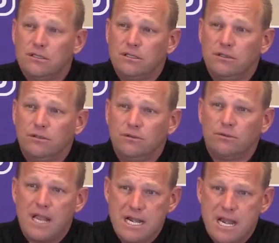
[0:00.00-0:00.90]

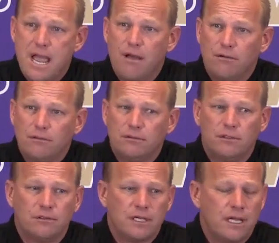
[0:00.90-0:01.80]
to right
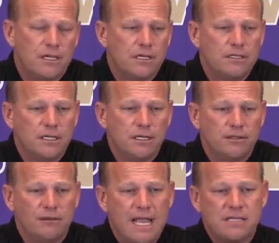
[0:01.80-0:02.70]
now, okay? And
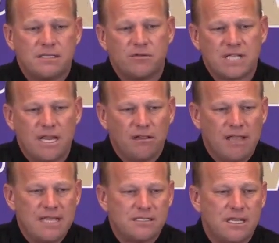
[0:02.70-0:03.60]
the last, that was kind of
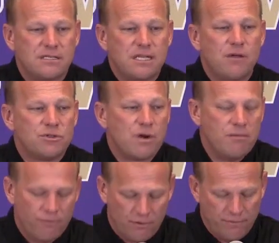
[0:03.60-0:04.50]
the last test out, was
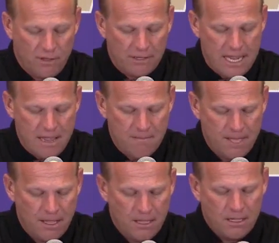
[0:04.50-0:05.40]
right before fall
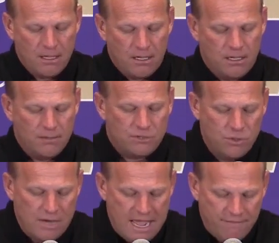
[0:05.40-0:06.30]
camp.
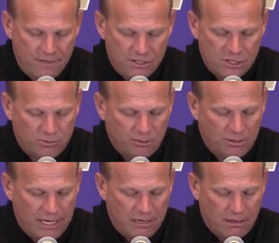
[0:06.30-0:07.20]
2.5 inches
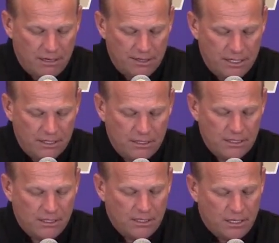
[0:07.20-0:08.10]
per player on
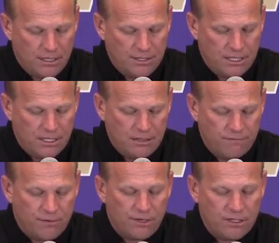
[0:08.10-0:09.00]

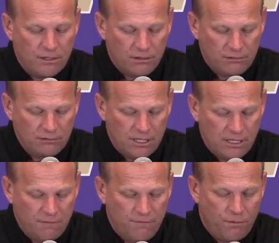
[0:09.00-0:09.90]
the
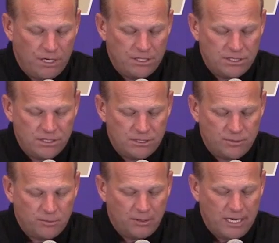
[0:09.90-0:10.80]
vertical, 4 inches
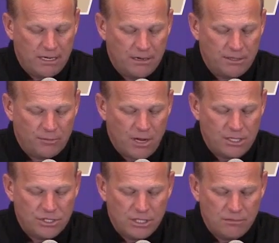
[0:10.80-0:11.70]
per player on the
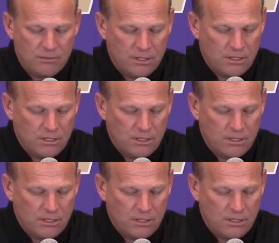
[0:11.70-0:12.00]
broad jump, 3